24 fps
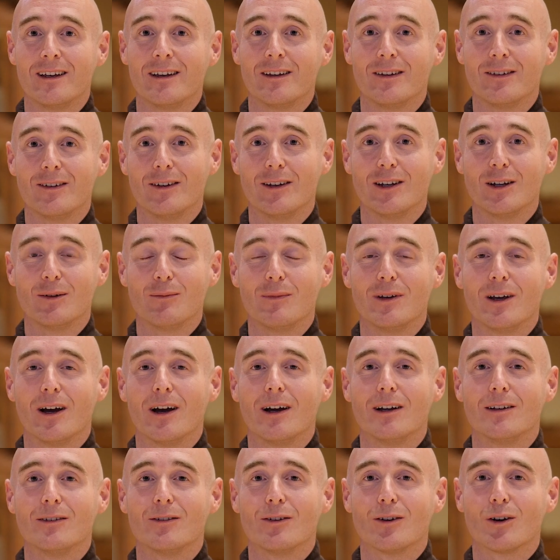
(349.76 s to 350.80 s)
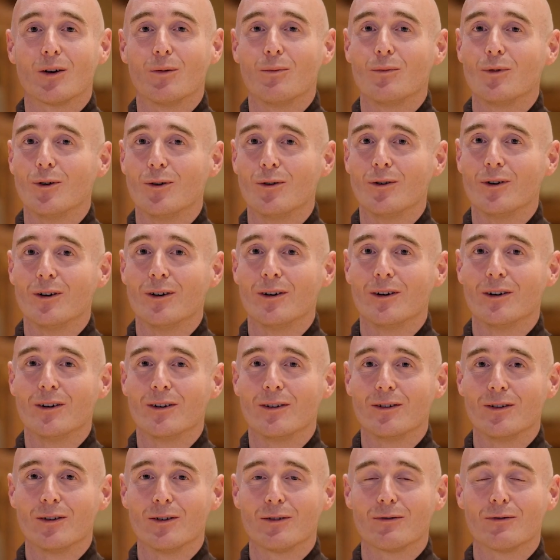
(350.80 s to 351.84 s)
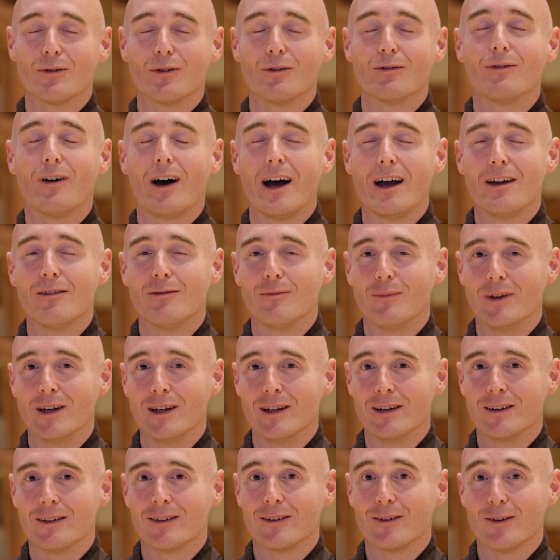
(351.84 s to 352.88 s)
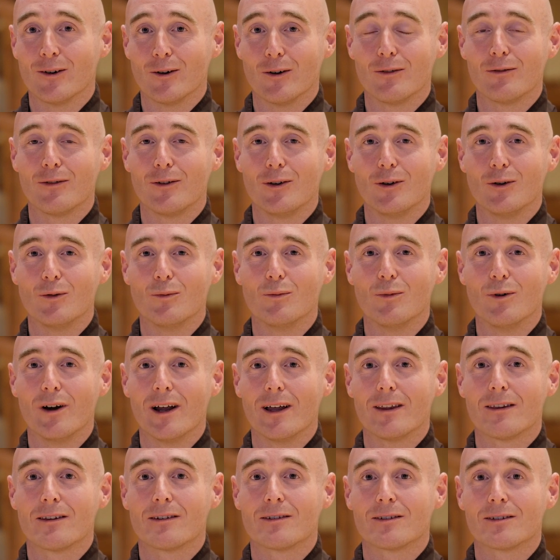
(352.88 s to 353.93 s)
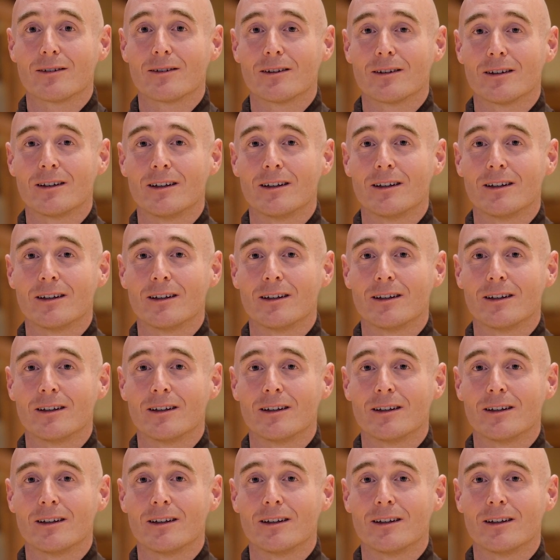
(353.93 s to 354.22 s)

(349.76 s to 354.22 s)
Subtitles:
sitting behind the computer, just for 5 minutes or a few breaths,